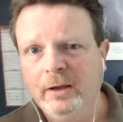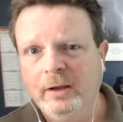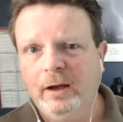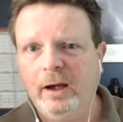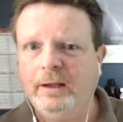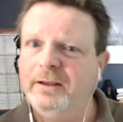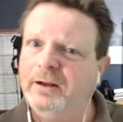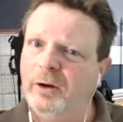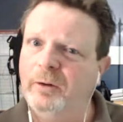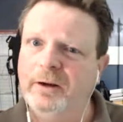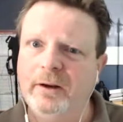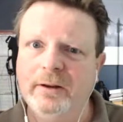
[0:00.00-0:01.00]
Uh, you
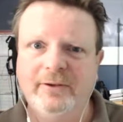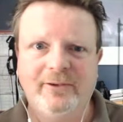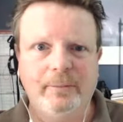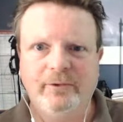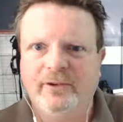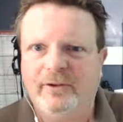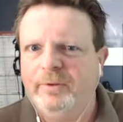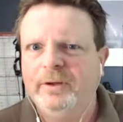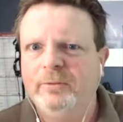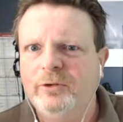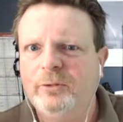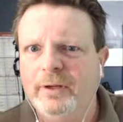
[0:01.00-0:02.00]
know, and all this type of stuff. We
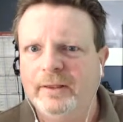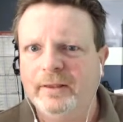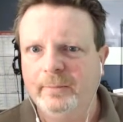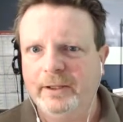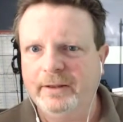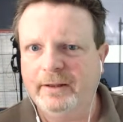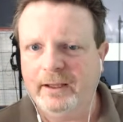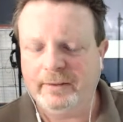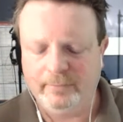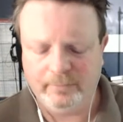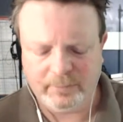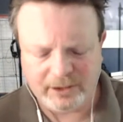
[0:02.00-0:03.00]
don't do anything about that.
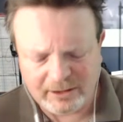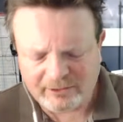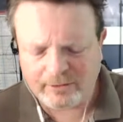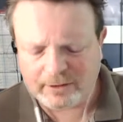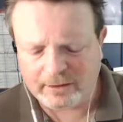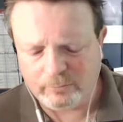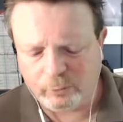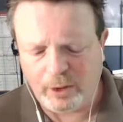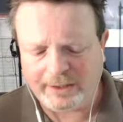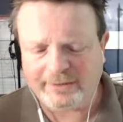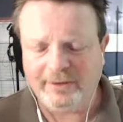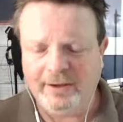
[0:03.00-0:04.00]
But let's look at
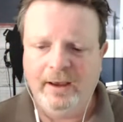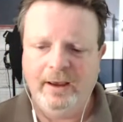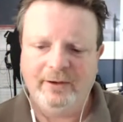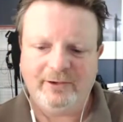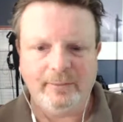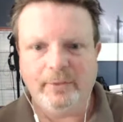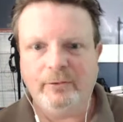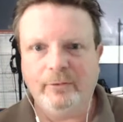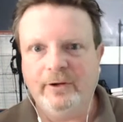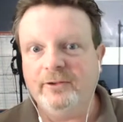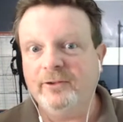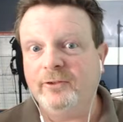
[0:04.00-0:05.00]
what some of the
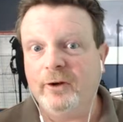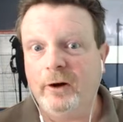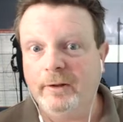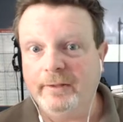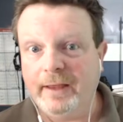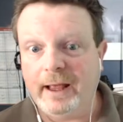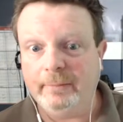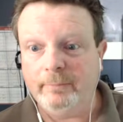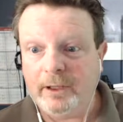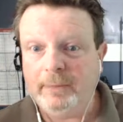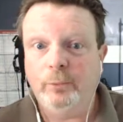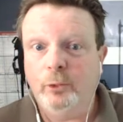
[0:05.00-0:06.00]
reasons are that
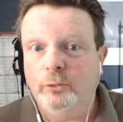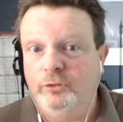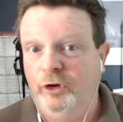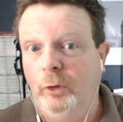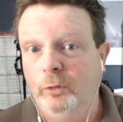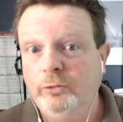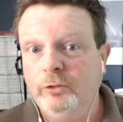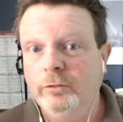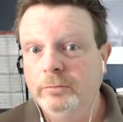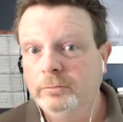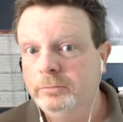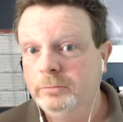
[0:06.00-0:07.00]
people don't,
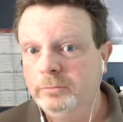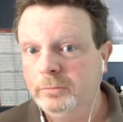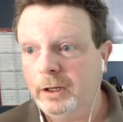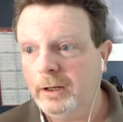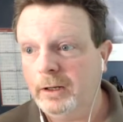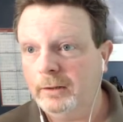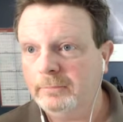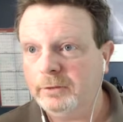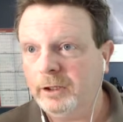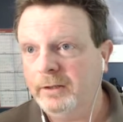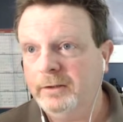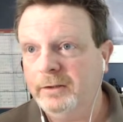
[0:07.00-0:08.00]
uh,
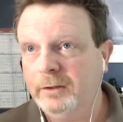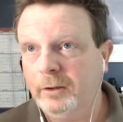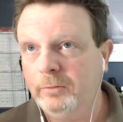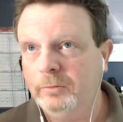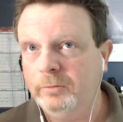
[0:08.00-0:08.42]
uh, you know,